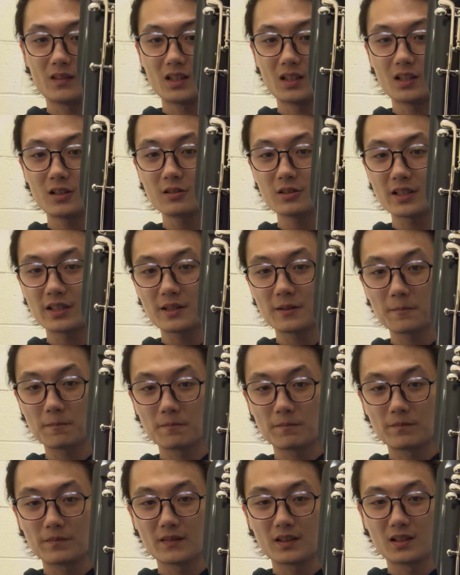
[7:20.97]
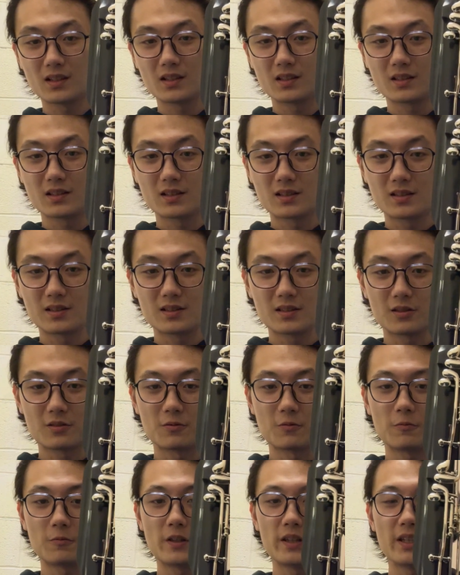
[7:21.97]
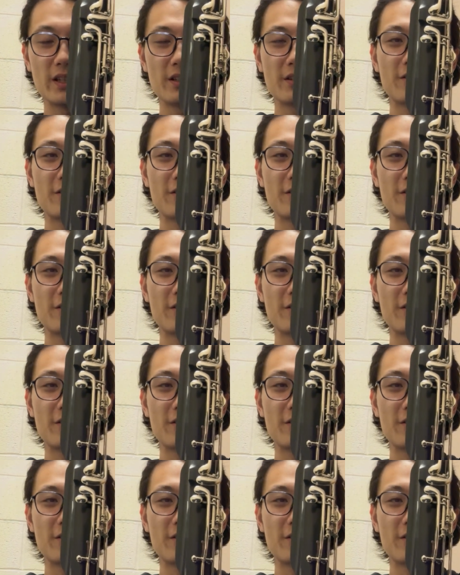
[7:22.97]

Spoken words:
Okay. So we need